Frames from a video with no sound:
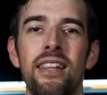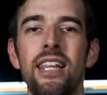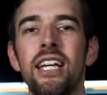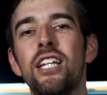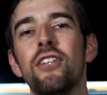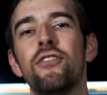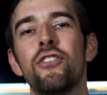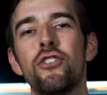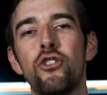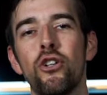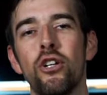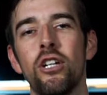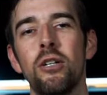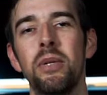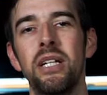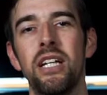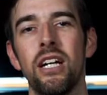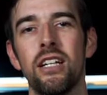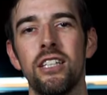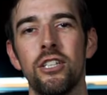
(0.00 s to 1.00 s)
Thank you for joining
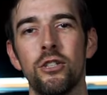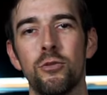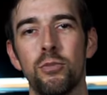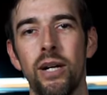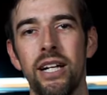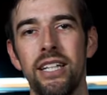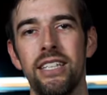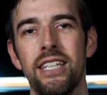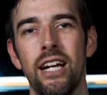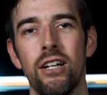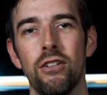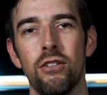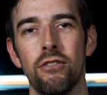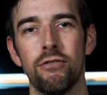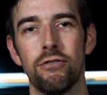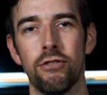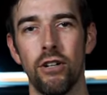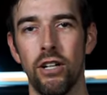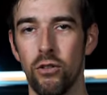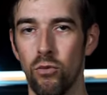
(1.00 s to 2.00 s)
me on this breakdown
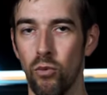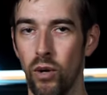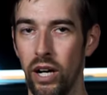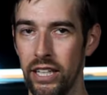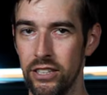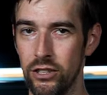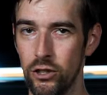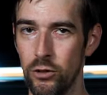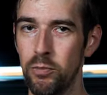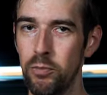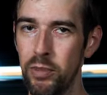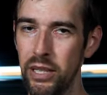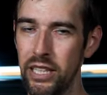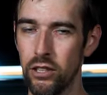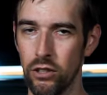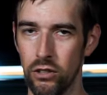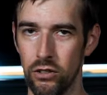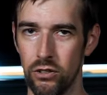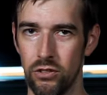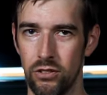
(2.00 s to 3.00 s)
of front wide
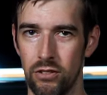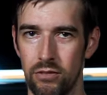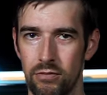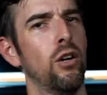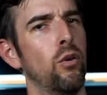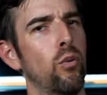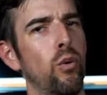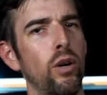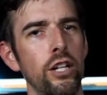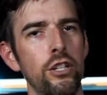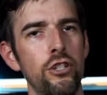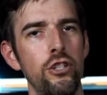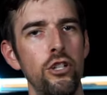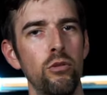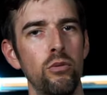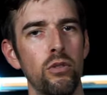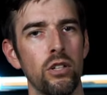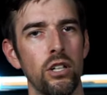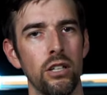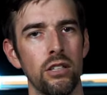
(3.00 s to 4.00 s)
speakers. What did
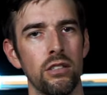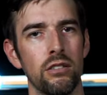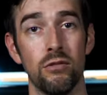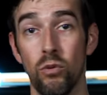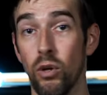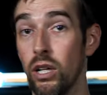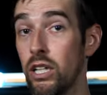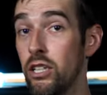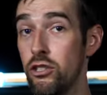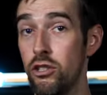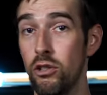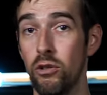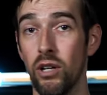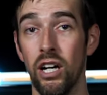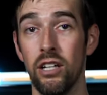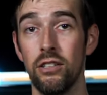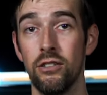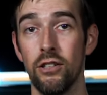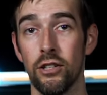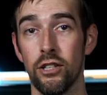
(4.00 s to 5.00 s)
you learn? What did you
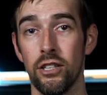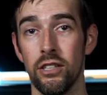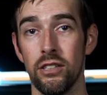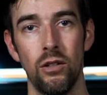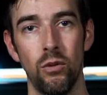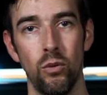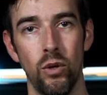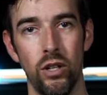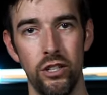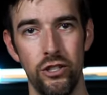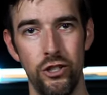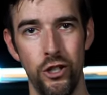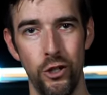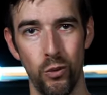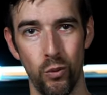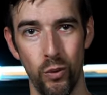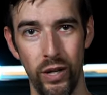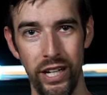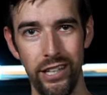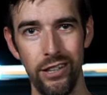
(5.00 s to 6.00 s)
unlearn? What did
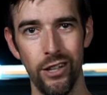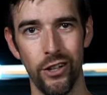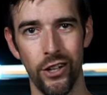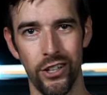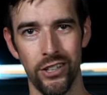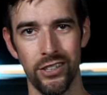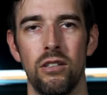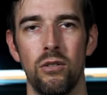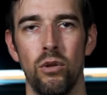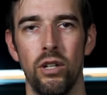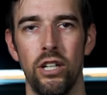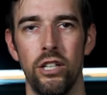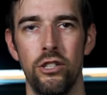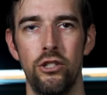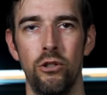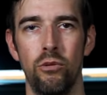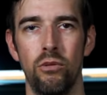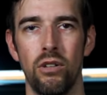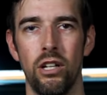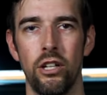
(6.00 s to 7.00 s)
you relearn? What
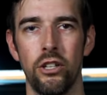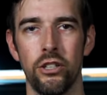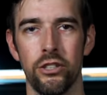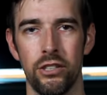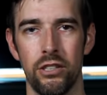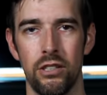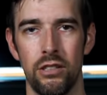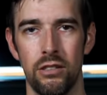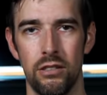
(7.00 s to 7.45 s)
did you learn?